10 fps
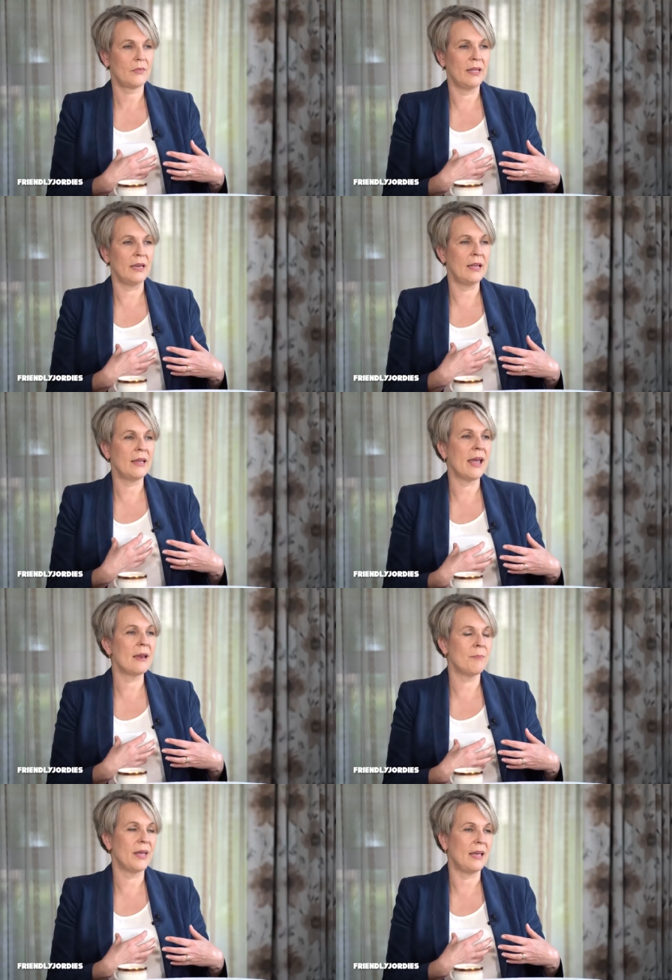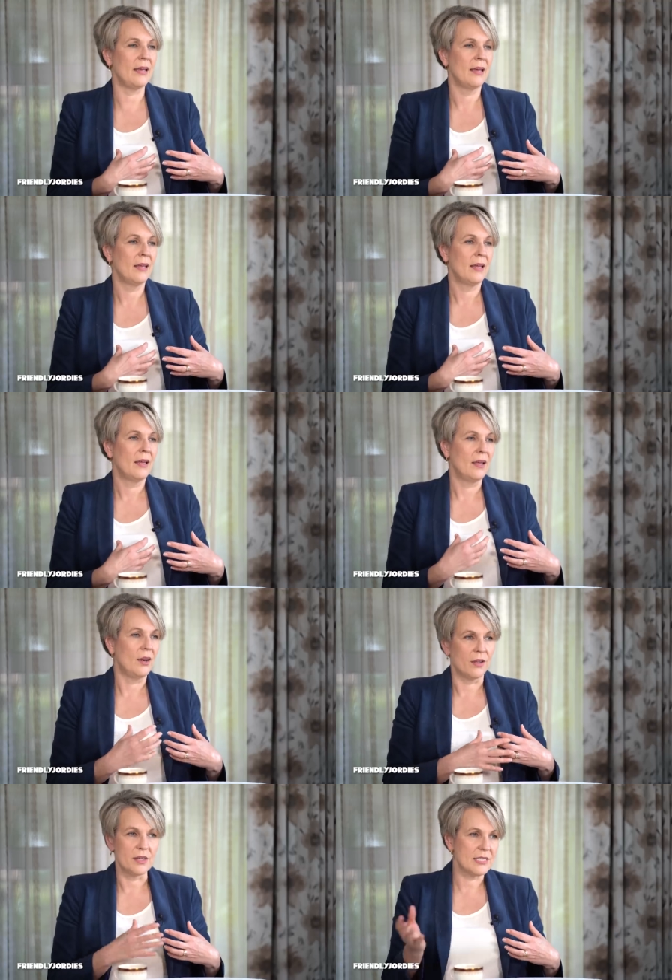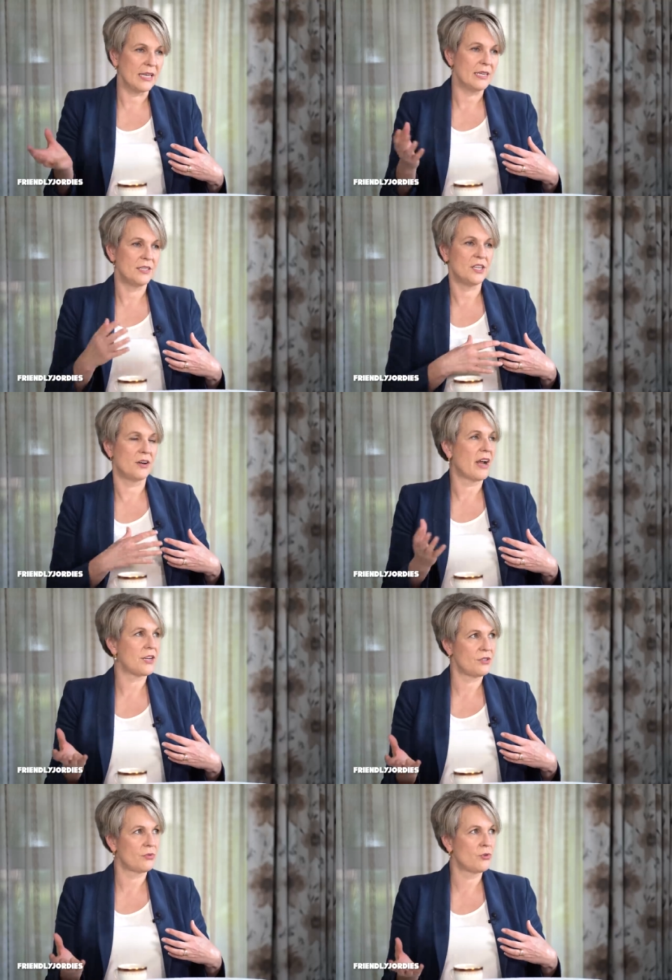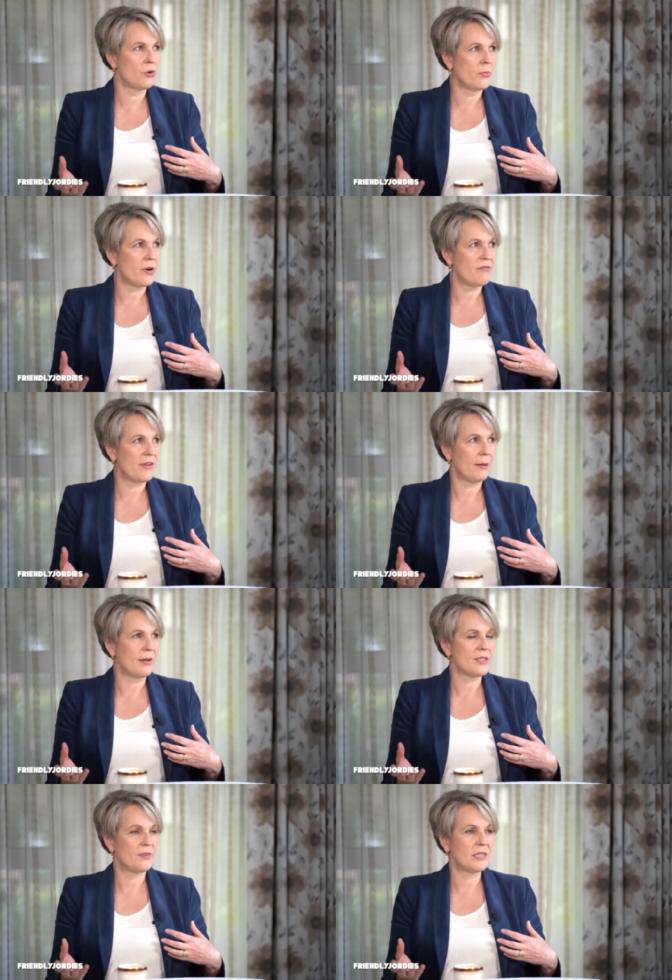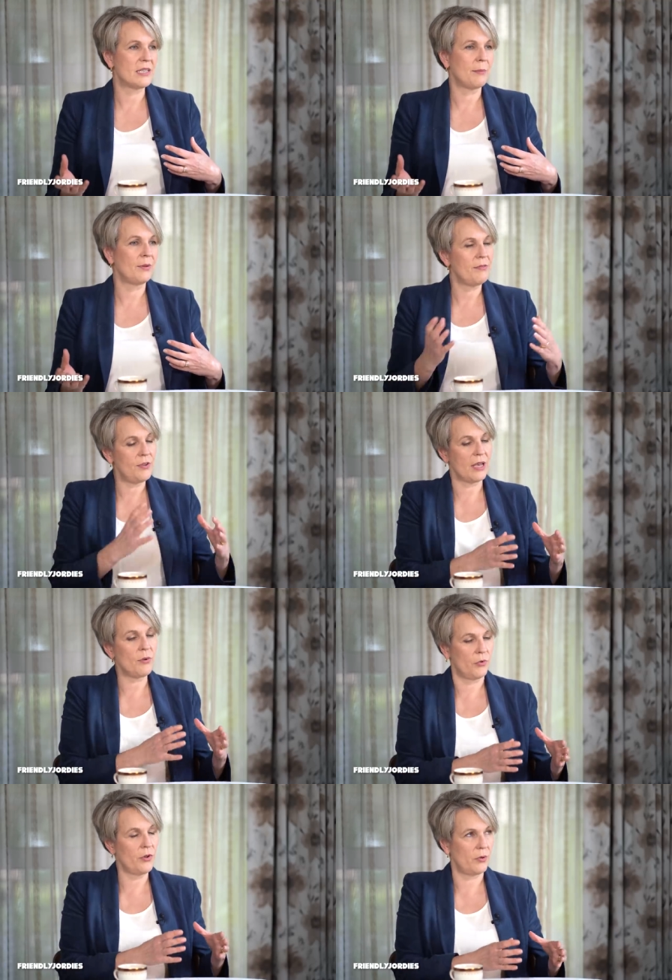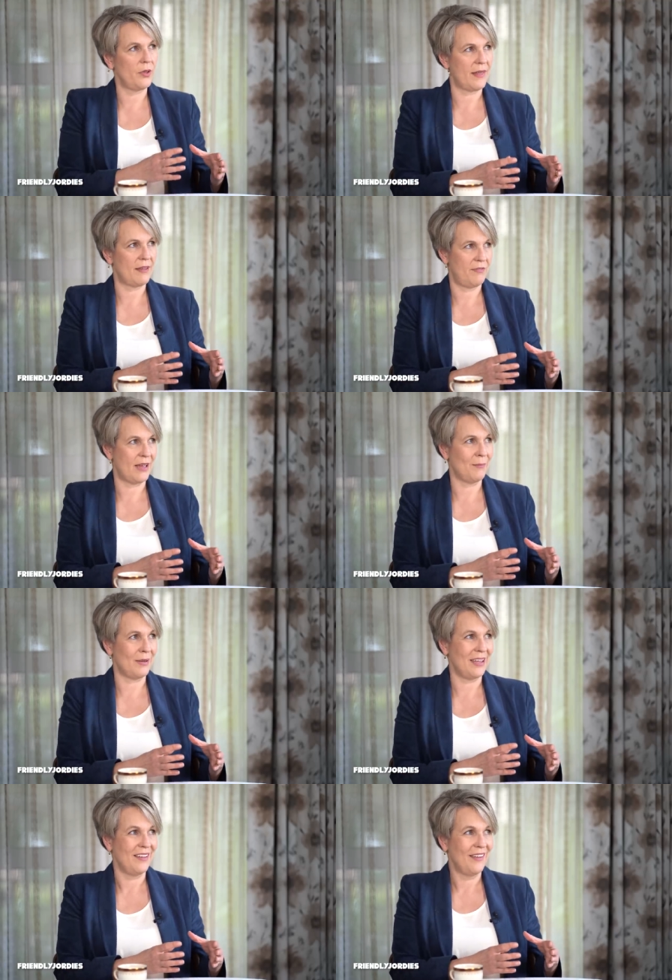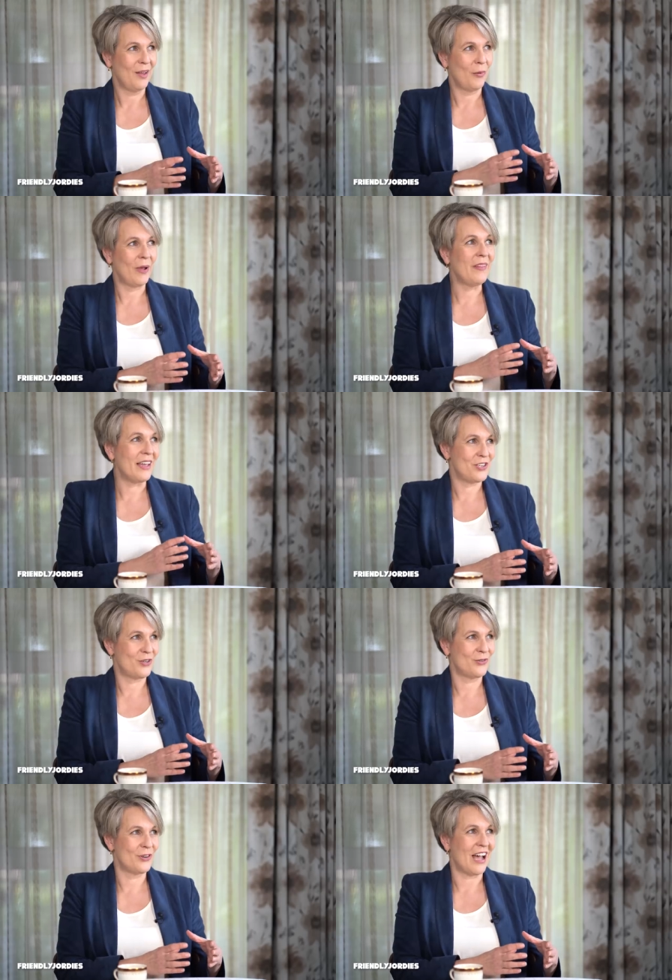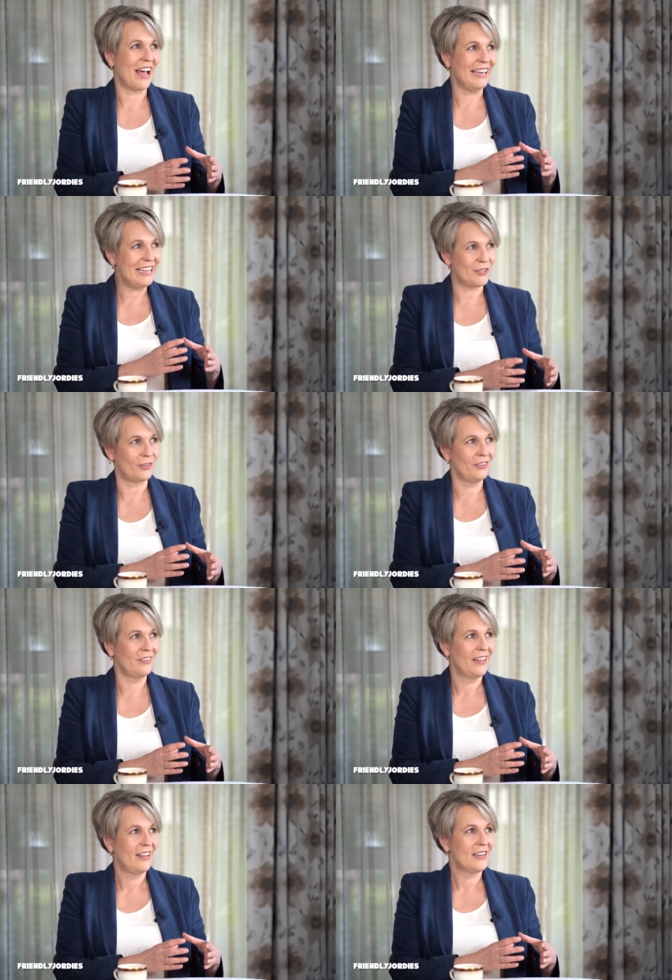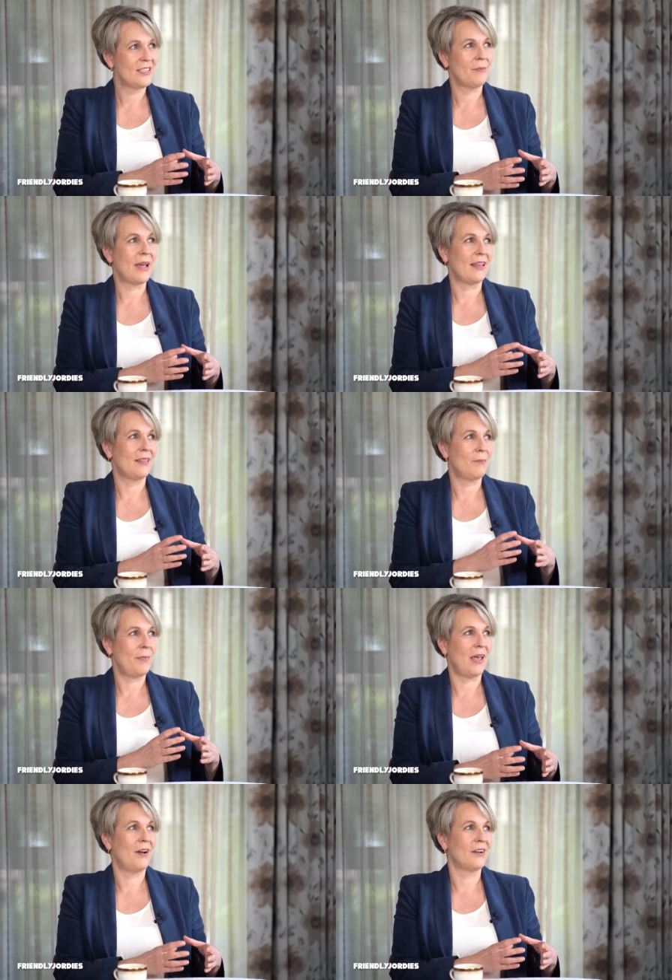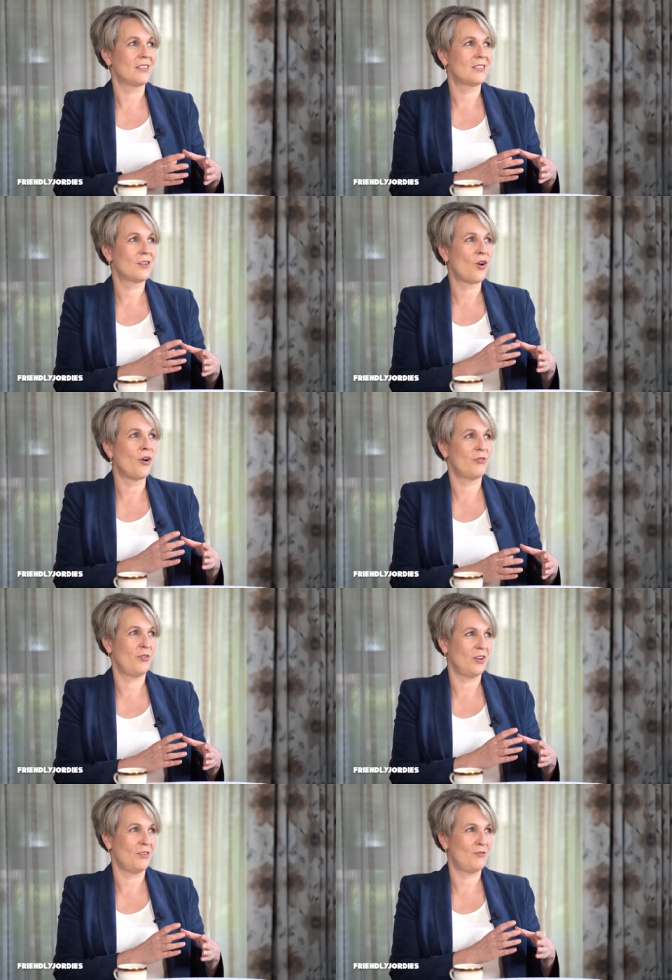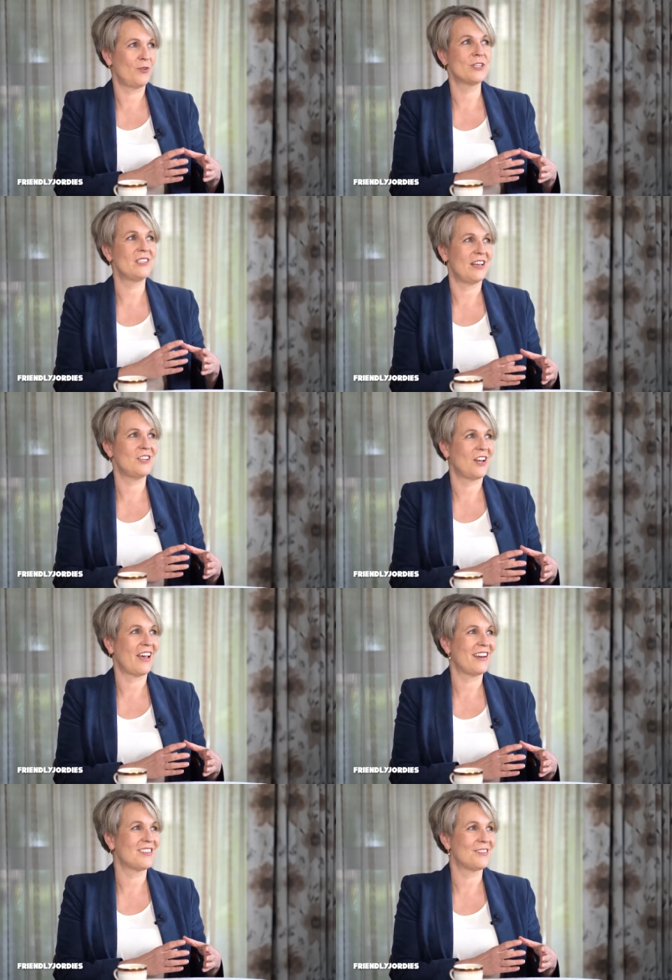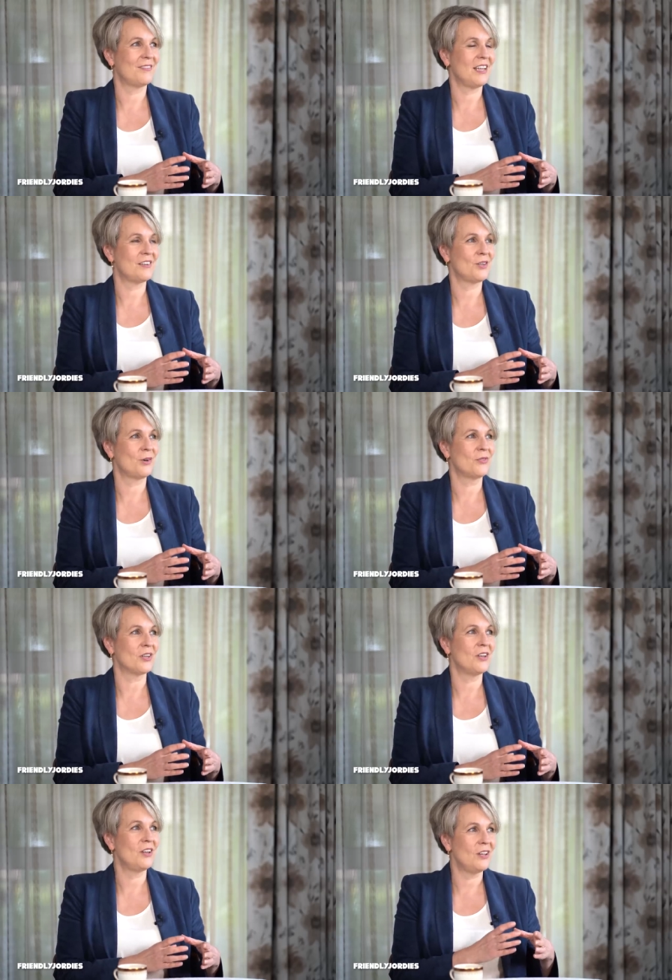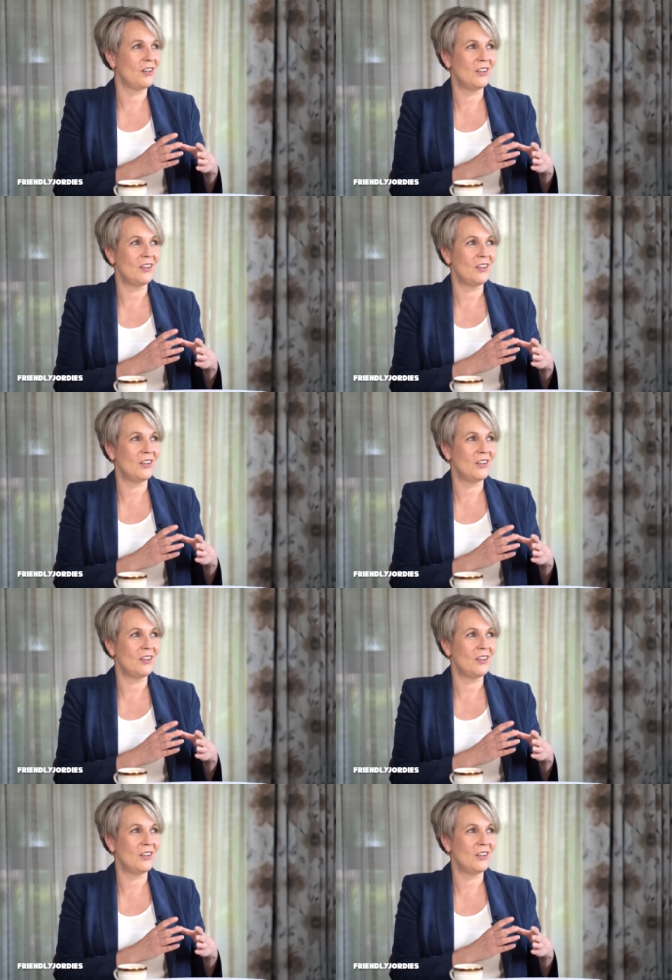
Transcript: it, it, can be, you know, you see intergenerational trauma in families, for example. If you can work with that family when their children are little to make the parents confident first educators of their children, you,